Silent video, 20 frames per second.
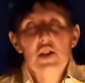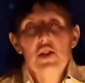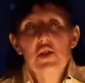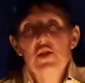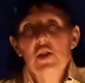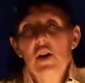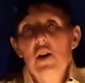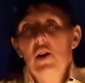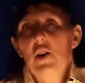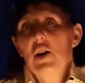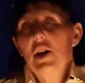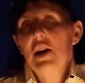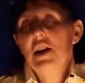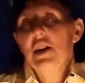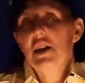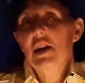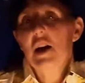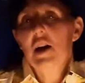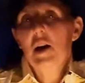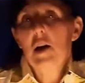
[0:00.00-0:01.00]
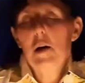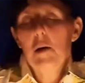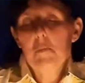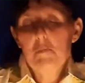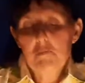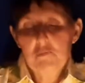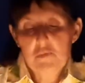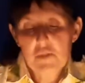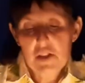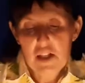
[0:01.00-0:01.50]
So
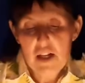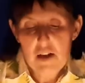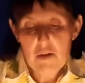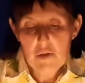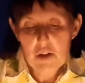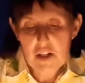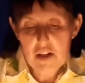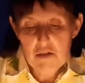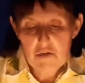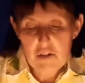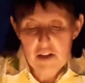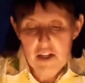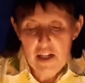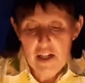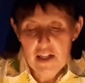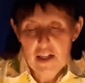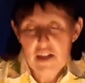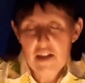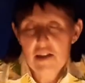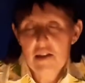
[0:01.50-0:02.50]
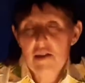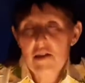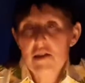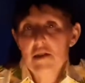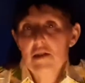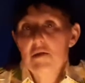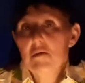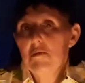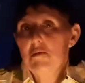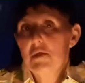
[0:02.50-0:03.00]
um, tonight we're going to read a uh,
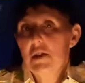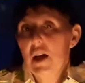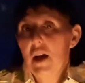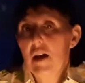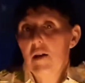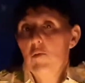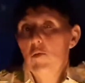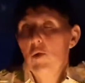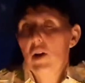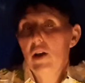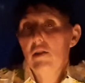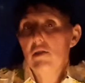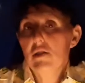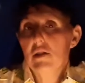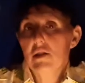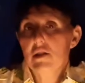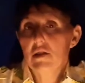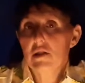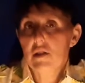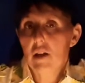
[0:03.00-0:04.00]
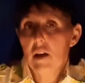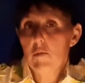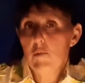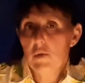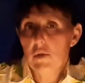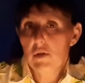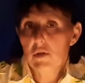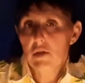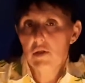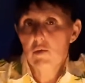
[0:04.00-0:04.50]
time when the
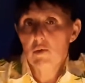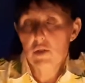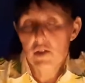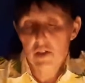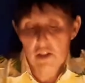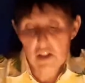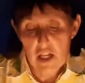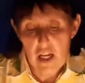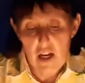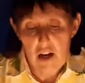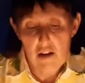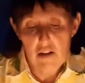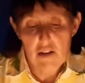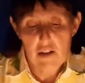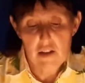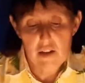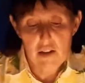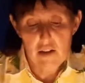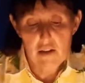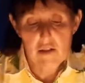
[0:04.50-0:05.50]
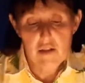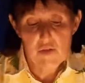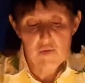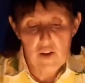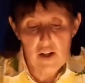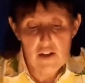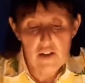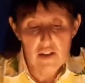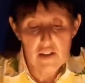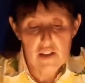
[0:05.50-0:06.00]
disciples were scared. It's
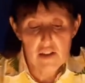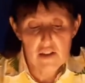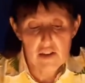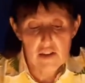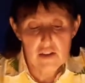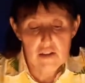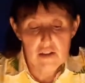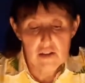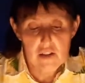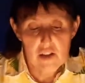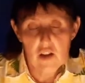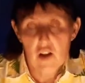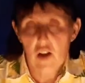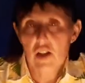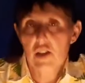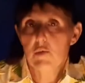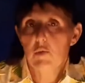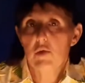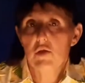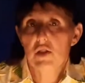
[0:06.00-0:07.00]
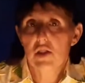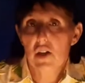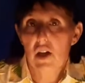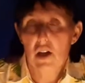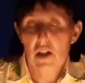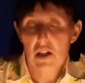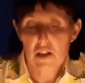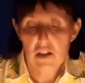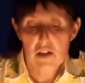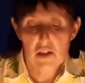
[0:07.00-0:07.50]
found in the Gospel of
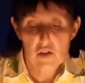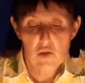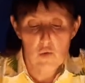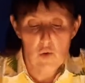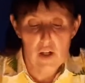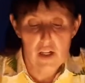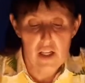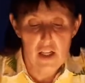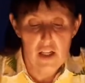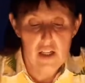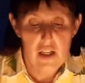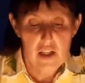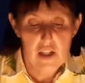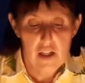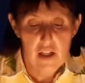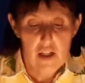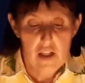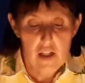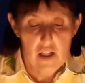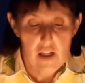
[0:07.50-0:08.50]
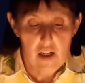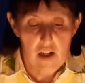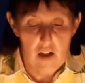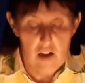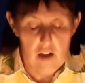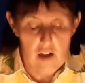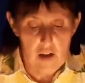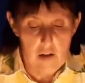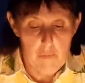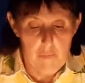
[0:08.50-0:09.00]
John 20,
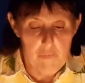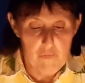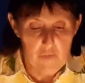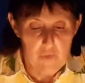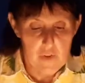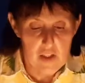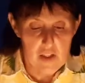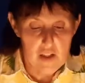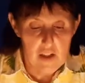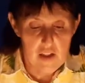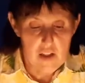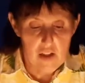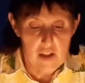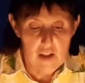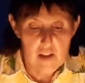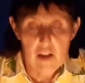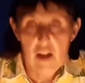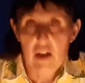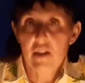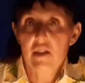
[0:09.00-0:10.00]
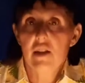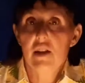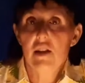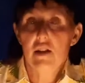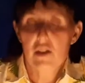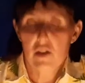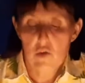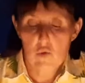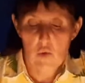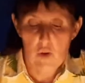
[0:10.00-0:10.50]
um,
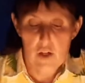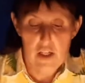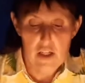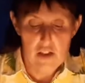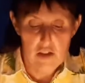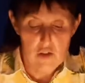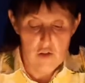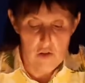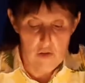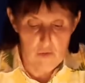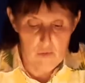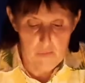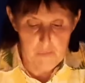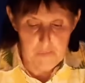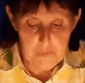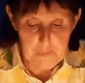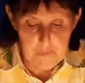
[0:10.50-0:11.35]
19 to 22